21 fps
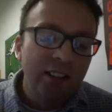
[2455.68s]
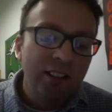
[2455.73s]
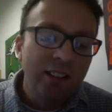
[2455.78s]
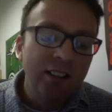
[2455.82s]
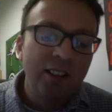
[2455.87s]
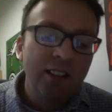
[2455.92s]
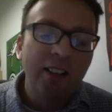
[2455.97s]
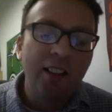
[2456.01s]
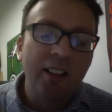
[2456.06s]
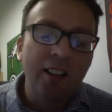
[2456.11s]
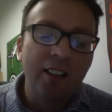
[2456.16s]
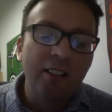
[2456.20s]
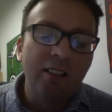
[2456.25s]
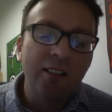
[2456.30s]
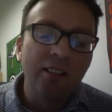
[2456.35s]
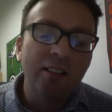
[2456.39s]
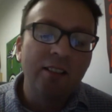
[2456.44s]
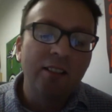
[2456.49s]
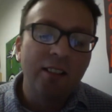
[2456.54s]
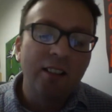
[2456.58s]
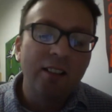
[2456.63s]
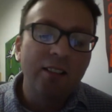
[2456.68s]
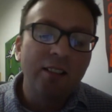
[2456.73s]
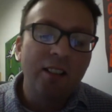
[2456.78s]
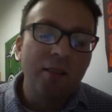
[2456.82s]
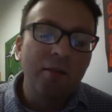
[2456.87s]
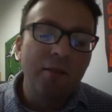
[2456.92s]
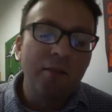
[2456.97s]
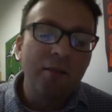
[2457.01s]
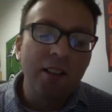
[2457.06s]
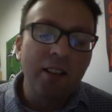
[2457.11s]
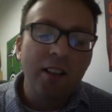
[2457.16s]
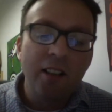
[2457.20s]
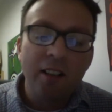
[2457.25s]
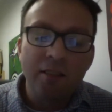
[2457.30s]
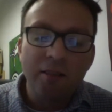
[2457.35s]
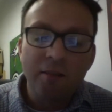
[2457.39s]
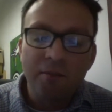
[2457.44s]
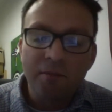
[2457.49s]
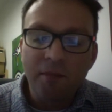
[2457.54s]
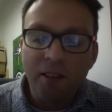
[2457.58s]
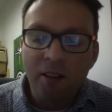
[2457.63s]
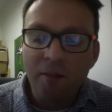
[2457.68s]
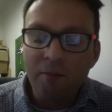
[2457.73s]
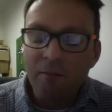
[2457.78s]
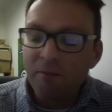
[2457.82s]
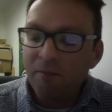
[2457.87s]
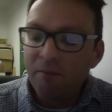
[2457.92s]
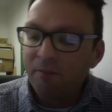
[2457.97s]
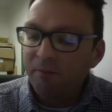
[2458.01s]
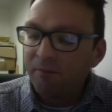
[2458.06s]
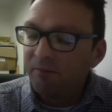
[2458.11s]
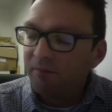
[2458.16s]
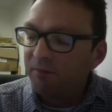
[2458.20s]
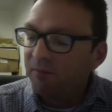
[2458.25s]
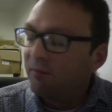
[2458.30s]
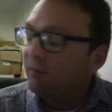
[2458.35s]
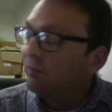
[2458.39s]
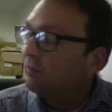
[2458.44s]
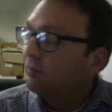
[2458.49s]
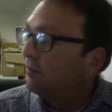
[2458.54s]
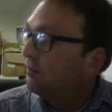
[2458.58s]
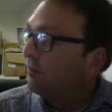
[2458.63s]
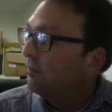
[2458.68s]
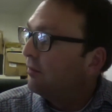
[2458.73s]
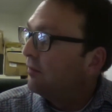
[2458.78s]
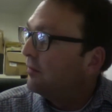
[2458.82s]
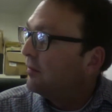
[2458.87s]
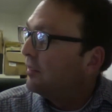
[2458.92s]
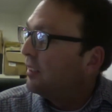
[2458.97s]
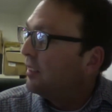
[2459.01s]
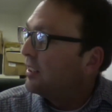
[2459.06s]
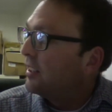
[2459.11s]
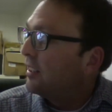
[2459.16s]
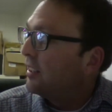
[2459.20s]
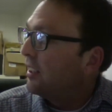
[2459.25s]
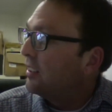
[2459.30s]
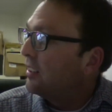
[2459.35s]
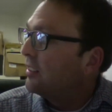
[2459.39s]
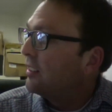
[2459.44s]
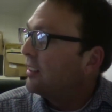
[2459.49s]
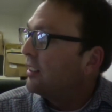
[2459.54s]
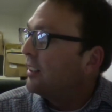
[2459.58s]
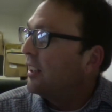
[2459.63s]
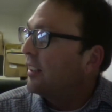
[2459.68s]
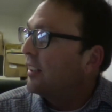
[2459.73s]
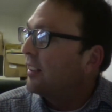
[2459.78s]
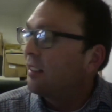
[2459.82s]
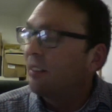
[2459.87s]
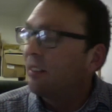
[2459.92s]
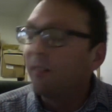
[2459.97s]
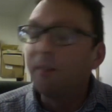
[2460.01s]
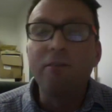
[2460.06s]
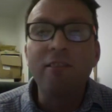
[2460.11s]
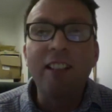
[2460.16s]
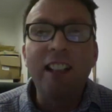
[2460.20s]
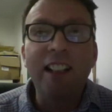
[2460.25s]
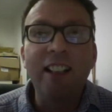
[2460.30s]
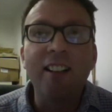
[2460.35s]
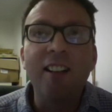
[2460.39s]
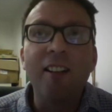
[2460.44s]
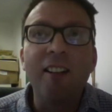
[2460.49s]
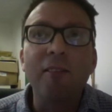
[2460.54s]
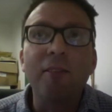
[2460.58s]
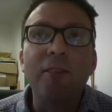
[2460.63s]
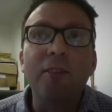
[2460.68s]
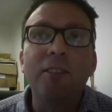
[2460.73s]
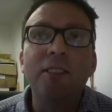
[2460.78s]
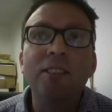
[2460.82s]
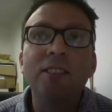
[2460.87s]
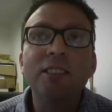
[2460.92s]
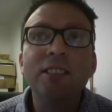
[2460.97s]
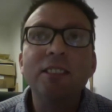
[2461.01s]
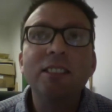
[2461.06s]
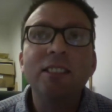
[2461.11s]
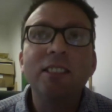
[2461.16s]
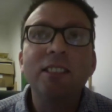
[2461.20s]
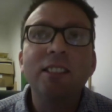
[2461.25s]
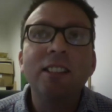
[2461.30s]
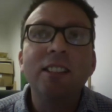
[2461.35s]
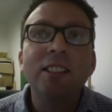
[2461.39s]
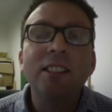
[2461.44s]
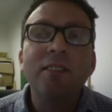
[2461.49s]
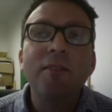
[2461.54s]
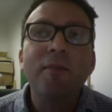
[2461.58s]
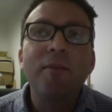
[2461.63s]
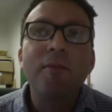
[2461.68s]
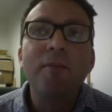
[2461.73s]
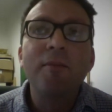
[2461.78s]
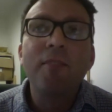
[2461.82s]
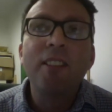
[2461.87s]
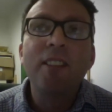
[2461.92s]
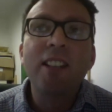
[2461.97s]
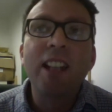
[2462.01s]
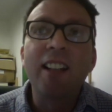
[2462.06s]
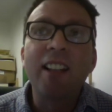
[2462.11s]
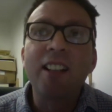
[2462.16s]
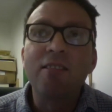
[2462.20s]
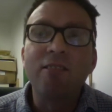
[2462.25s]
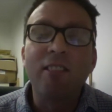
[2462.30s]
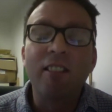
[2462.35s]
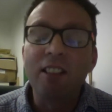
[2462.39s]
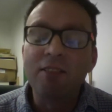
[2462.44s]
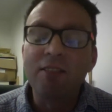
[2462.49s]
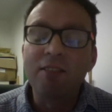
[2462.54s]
You yeah. know, I, I'm um, I don't know, you know, sort of free love, sex, drugs,